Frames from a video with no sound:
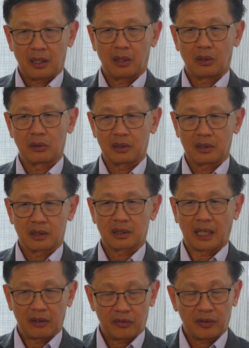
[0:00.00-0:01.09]
on
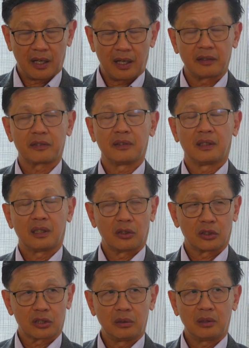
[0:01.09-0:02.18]
day 5
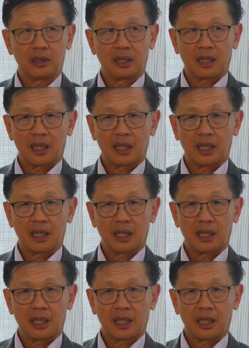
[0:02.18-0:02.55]
or so.